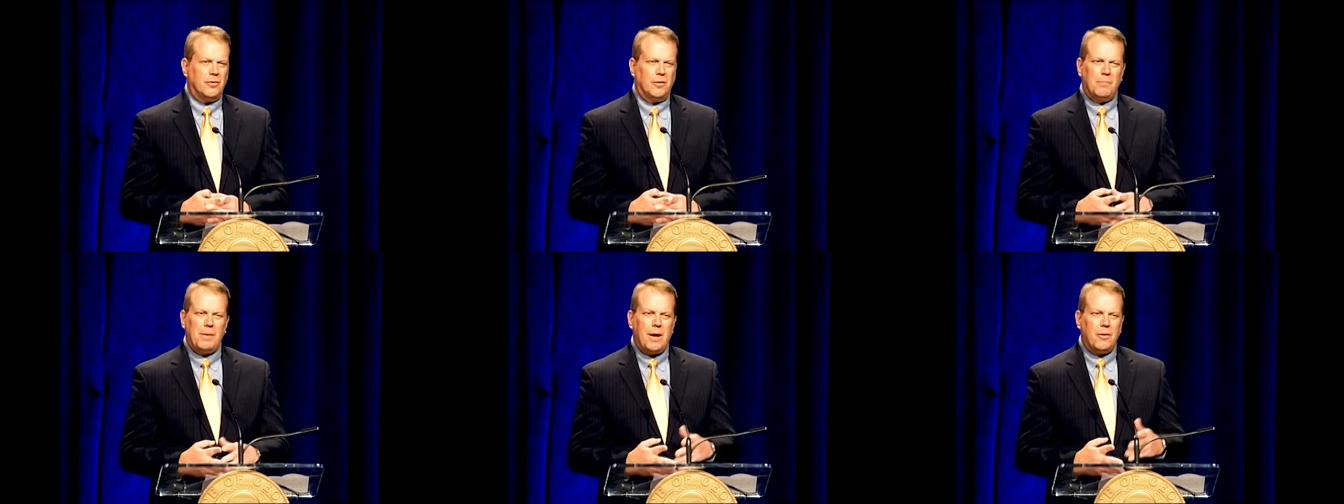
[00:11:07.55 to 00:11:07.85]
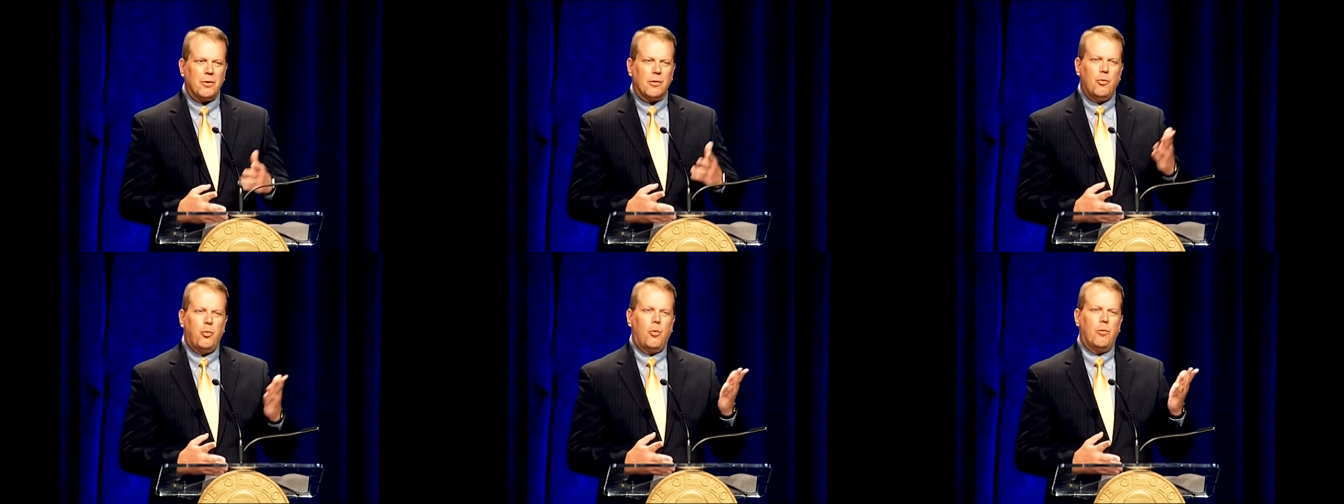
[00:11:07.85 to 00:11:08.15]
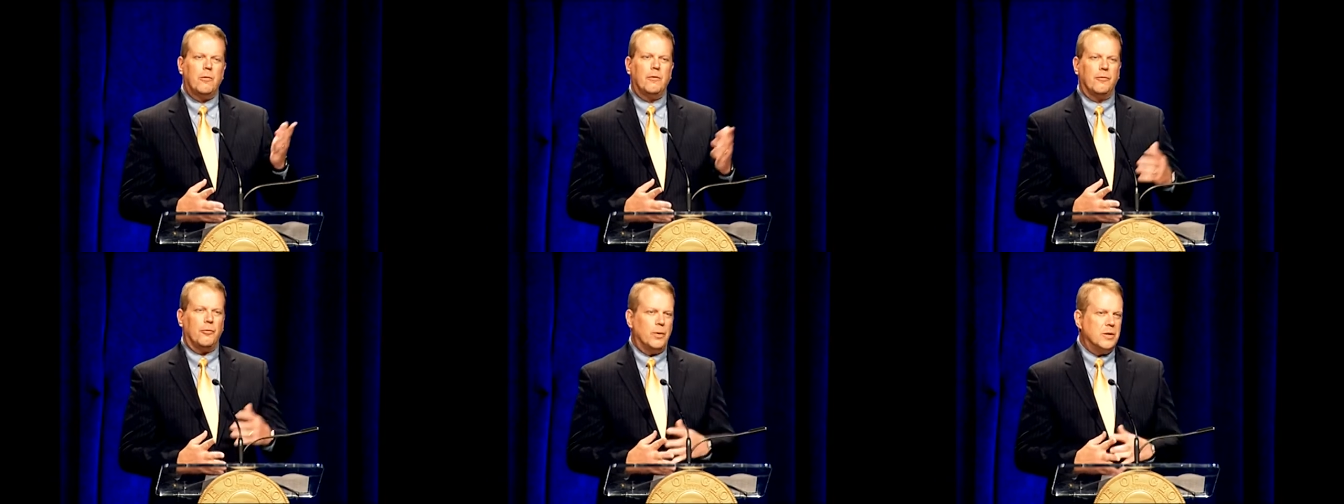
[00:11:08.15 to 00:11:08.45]
about a
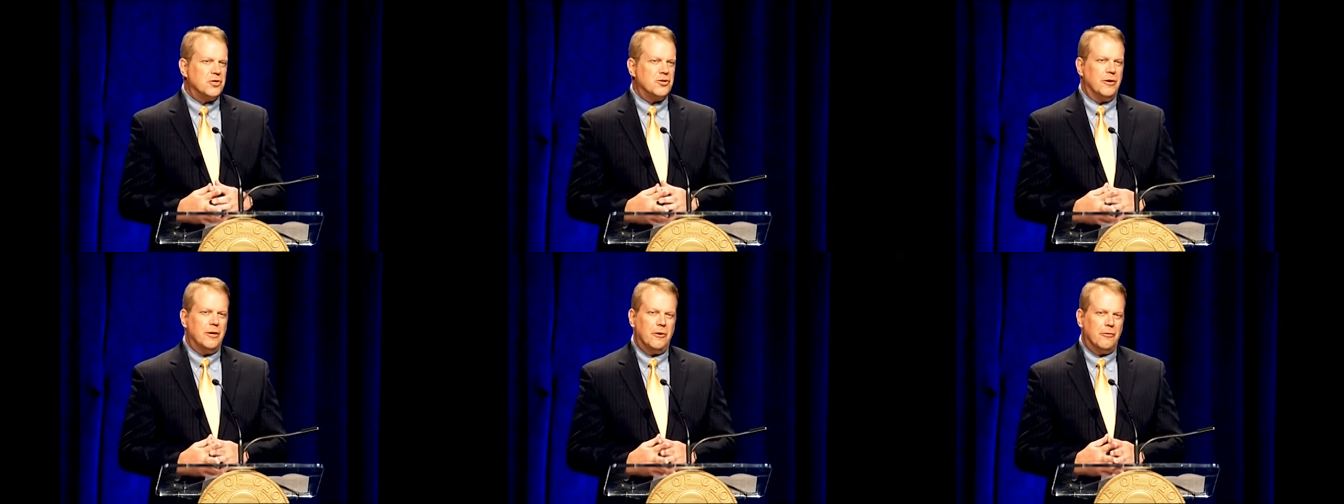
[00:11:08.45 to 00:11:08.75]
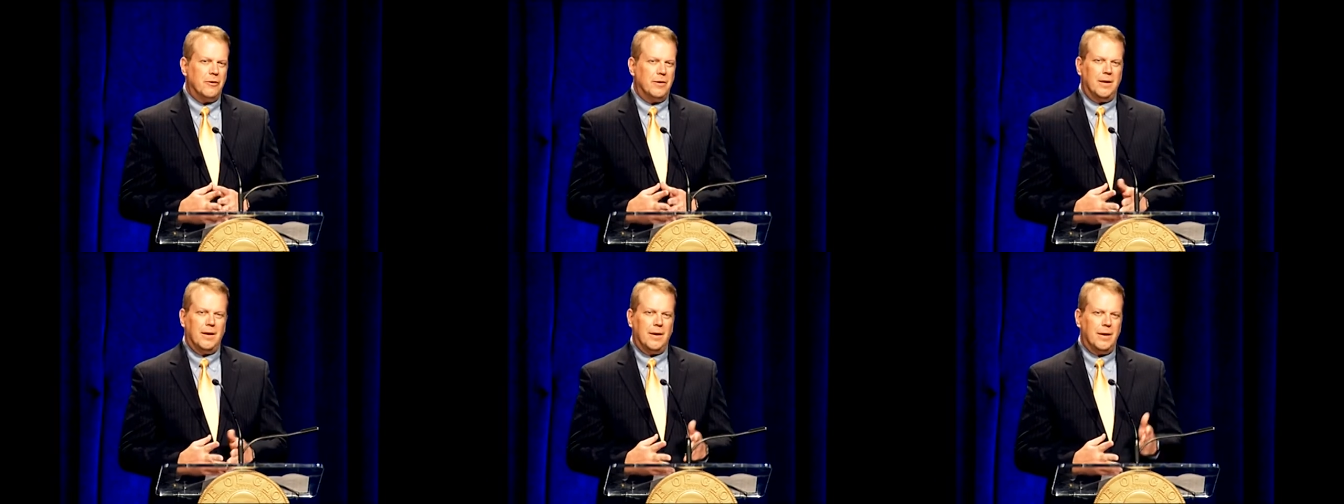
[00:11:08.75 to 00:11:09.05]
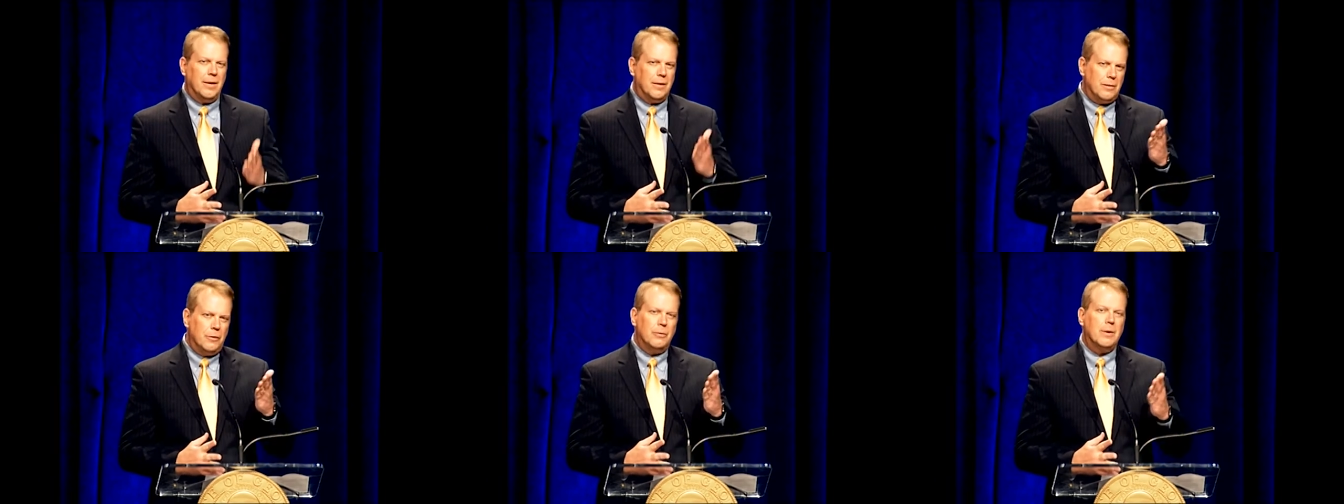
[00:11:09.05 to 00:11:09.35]
quarter of which are here
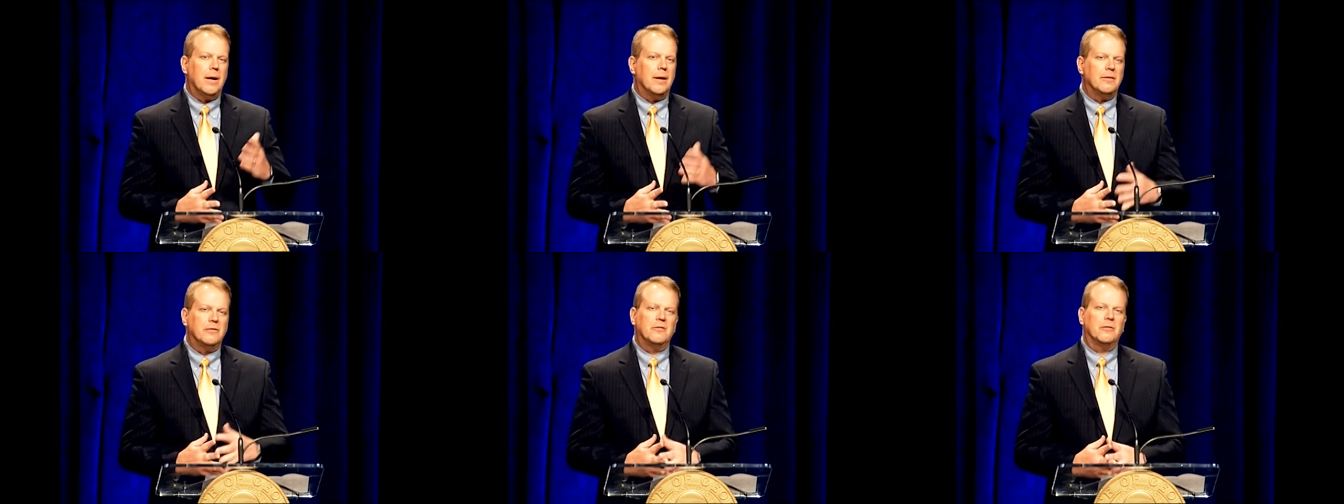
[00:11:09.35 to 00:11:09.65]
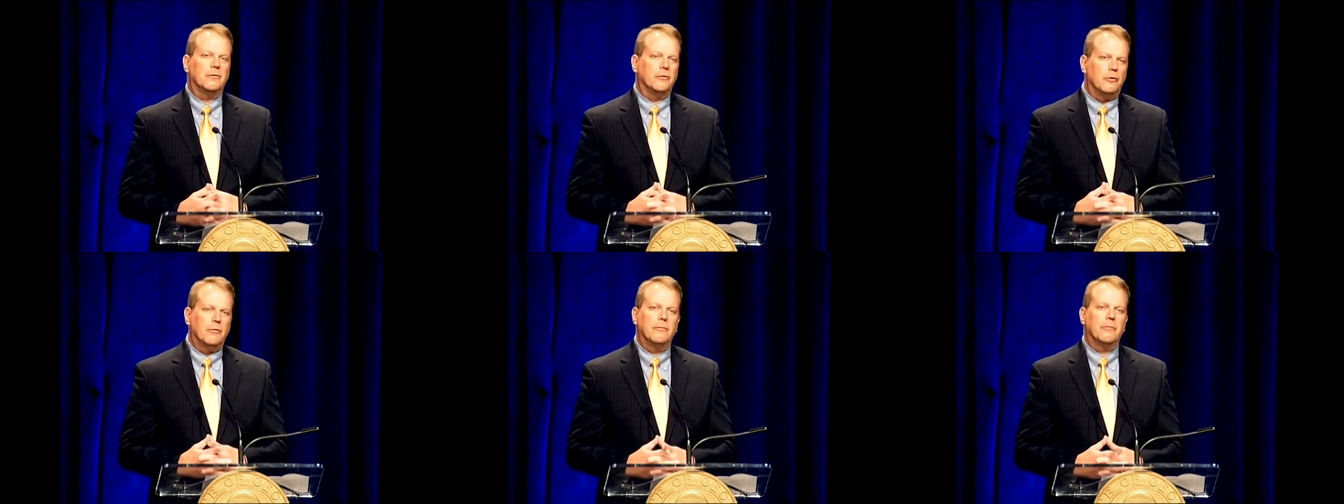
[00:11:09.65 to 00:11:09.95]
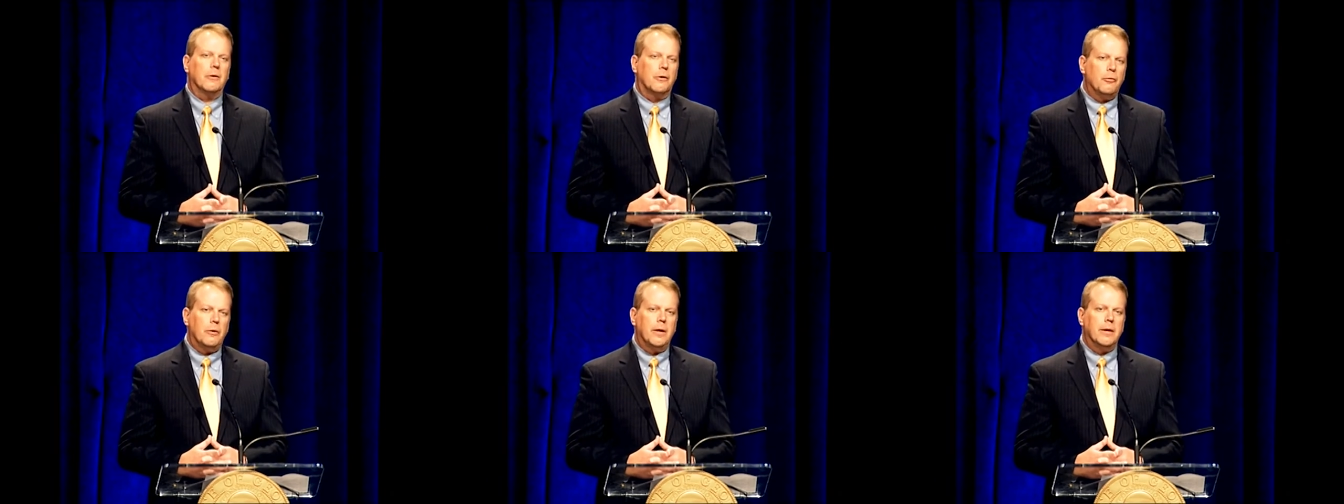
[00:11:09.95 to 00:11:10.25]
today, and you guys deserve
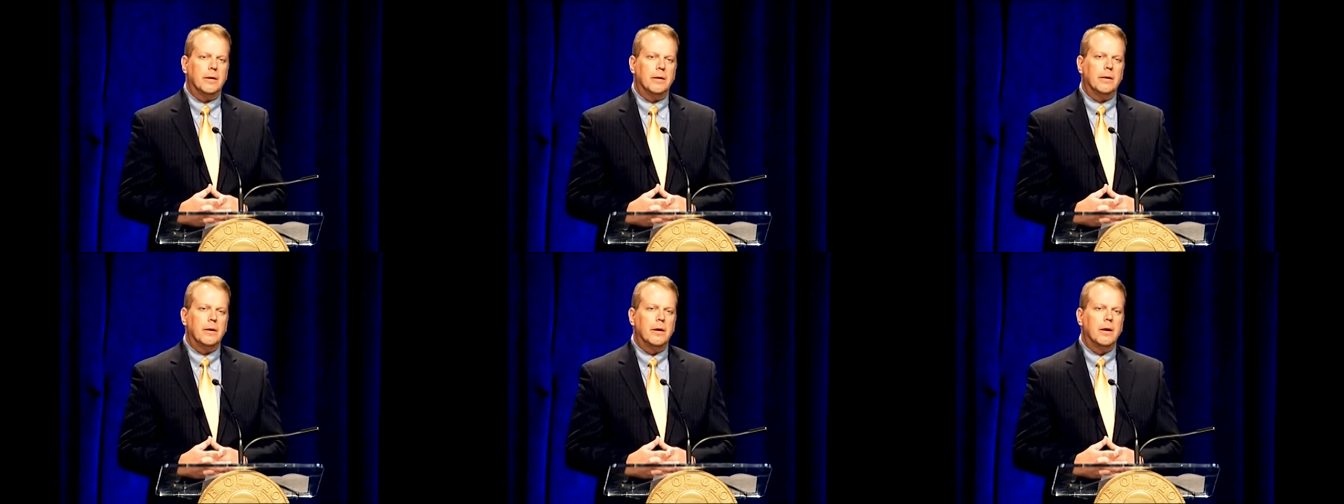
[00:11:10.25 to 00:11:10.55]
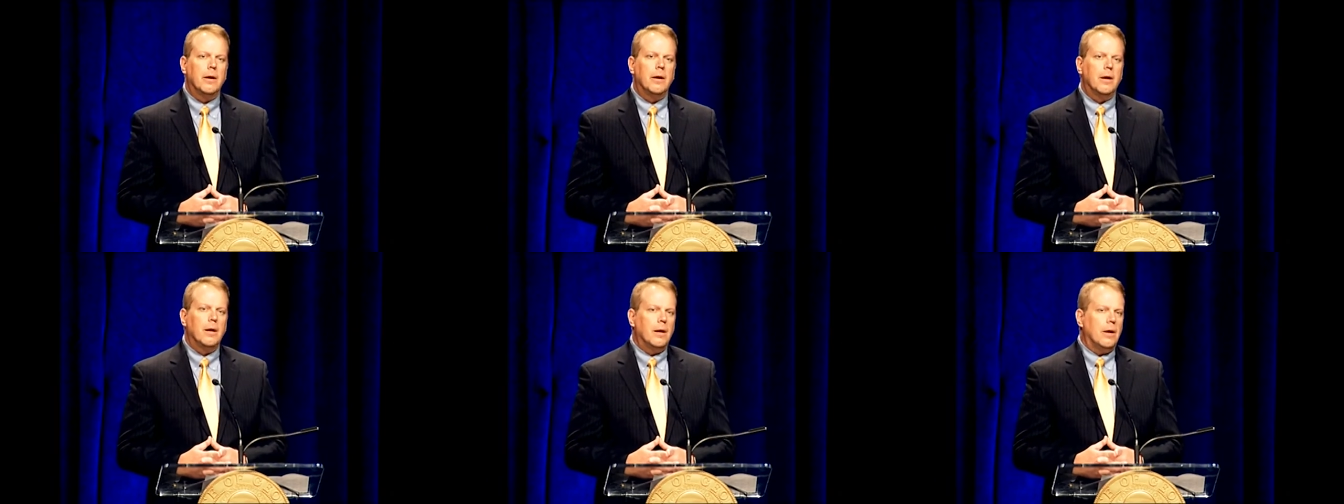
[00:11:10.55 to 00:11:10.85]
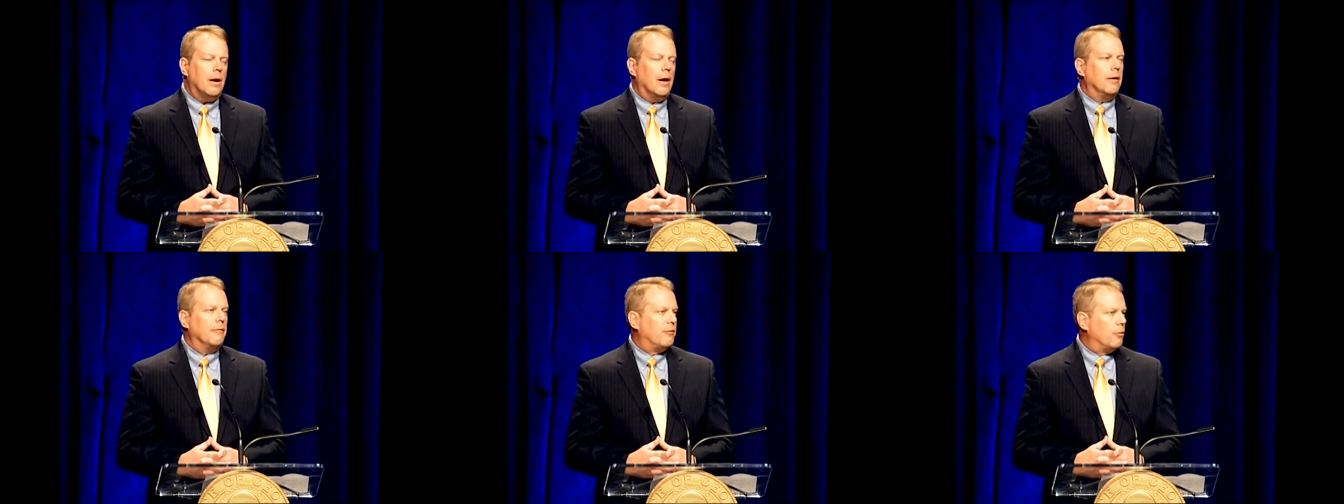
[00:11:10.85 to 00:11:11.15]
the credit
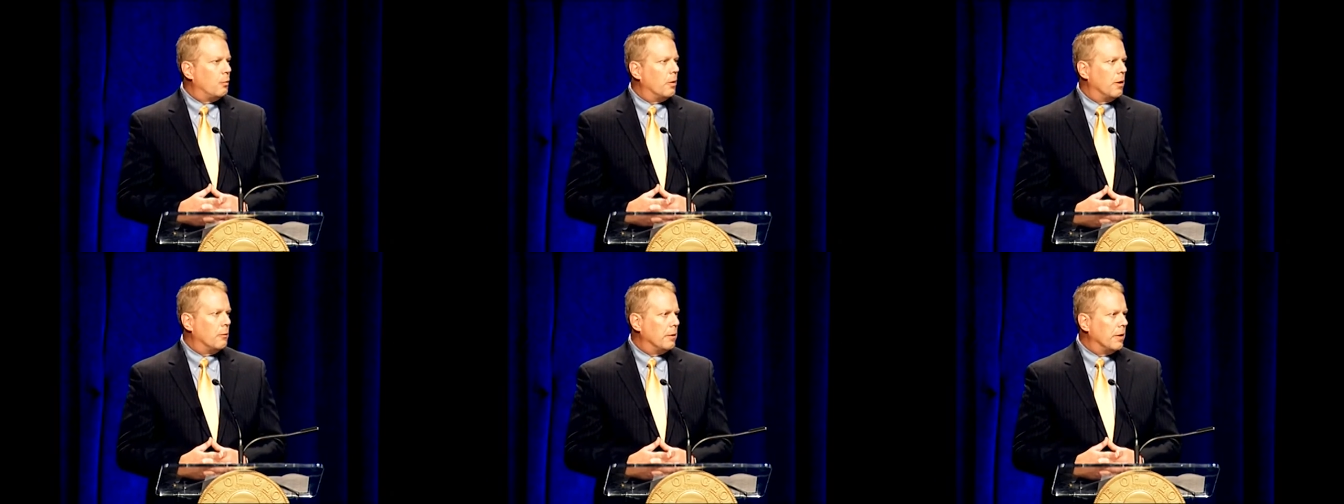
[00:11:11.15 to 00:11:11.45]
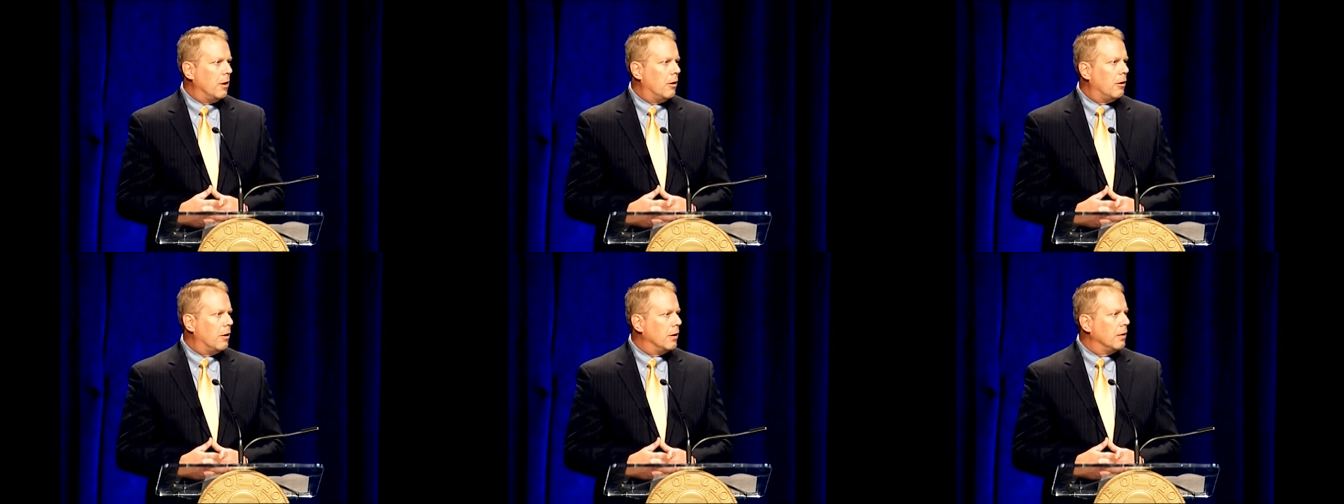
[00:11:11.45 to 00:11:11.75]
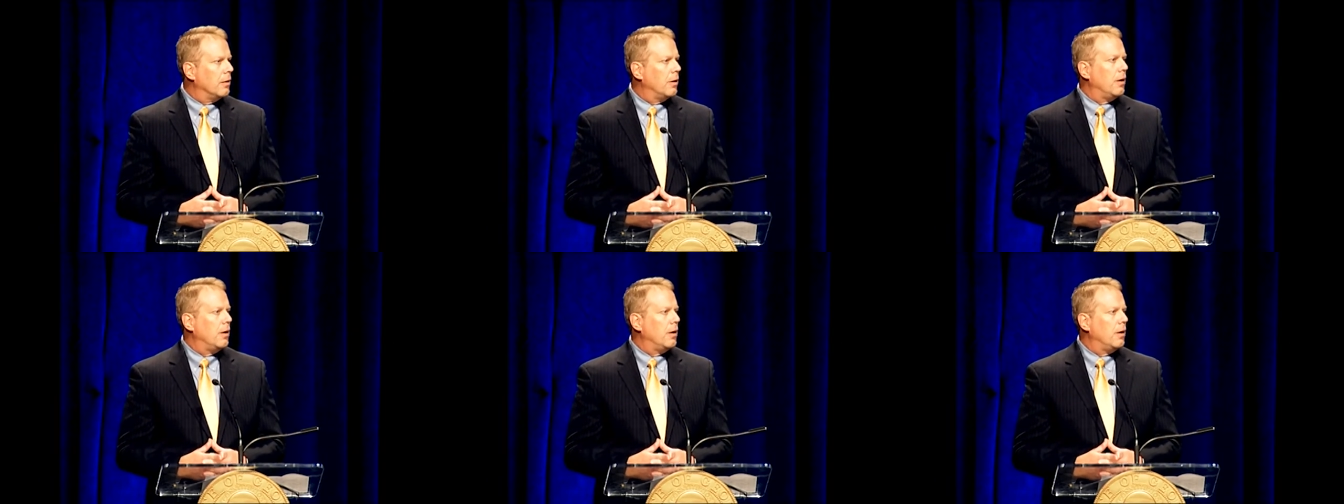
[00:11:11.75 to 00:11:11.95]
uh, for where we are.